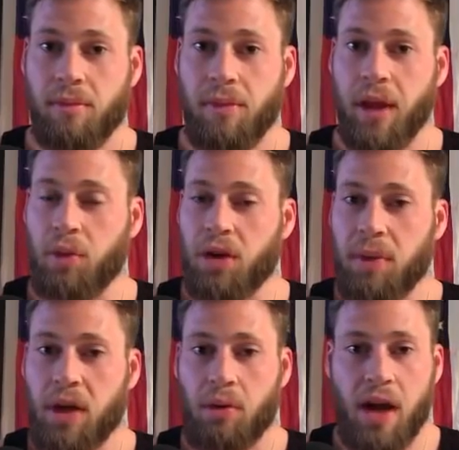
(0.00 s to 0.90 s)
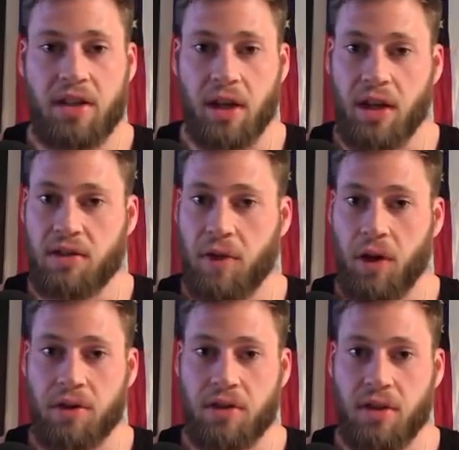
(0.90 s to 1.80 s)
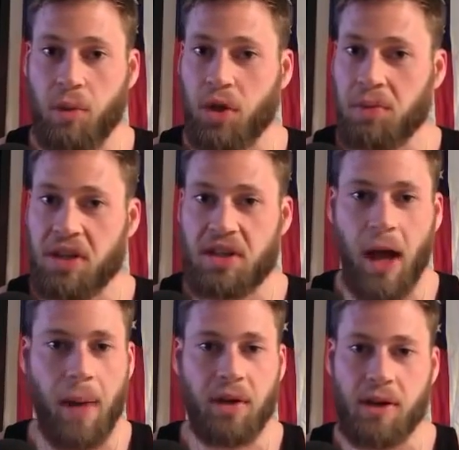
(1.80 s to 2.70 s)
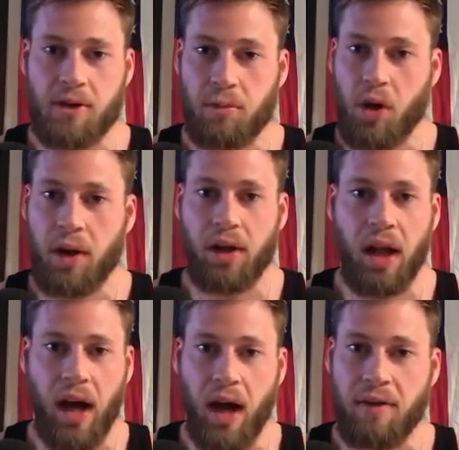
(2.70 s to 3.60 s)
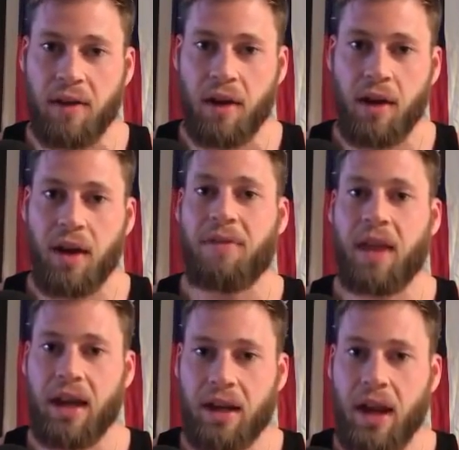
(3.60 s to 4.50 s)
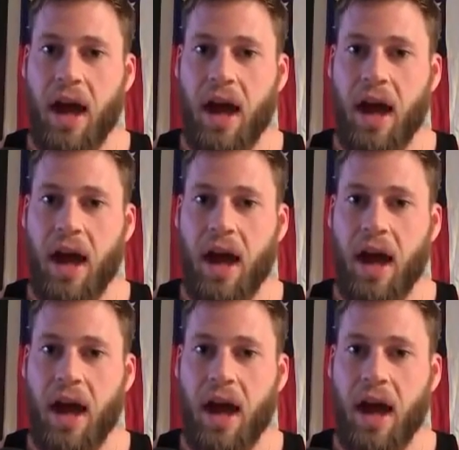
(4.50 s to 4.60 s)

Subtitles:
They wouldn't be erasing us, folks. They wouldn't be stopping us from going live if they didn't